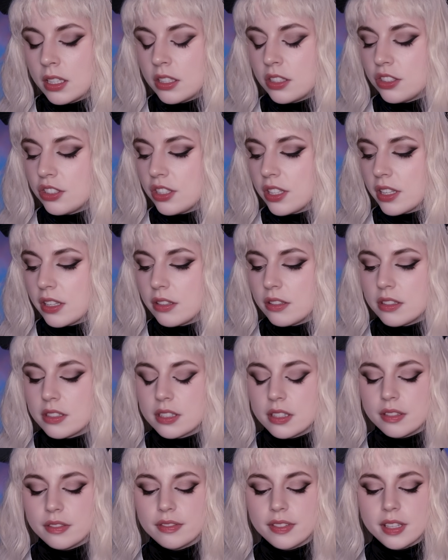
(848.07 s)
check
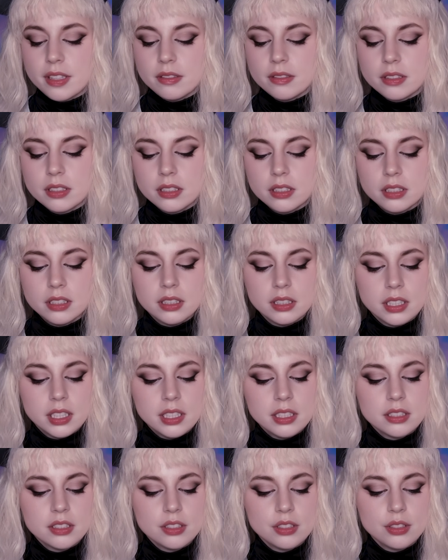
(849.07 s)
yourself out a
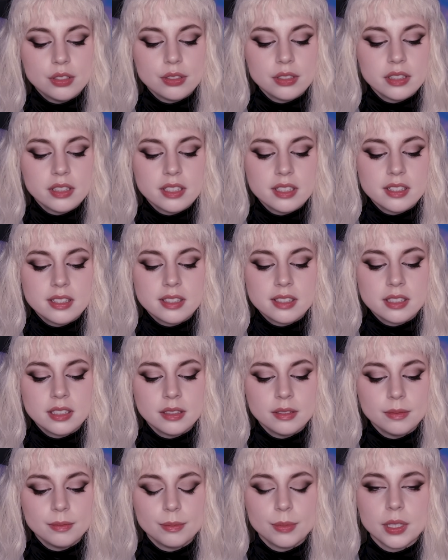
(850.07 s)
lot during this
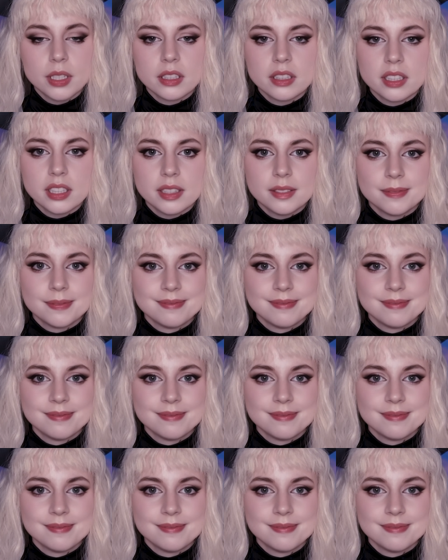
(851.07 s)
party?